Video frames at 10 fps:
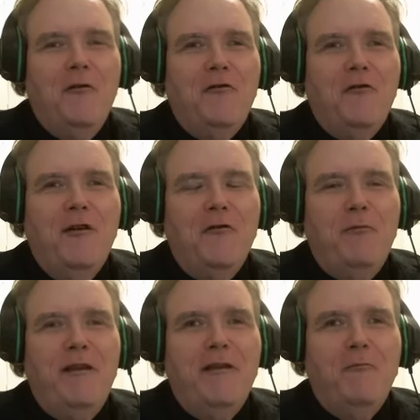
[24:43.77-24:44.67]
as
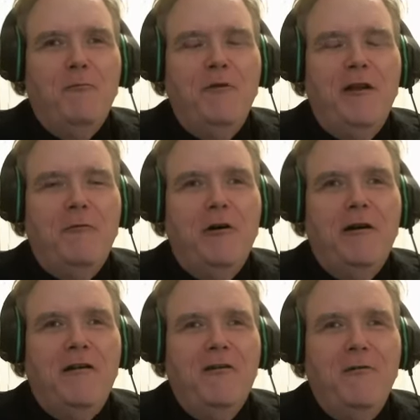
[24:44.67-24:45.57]
being
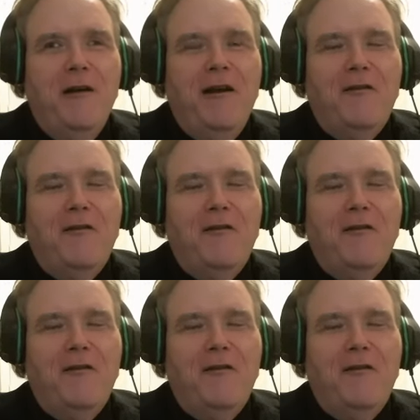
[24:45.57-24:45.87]
willing to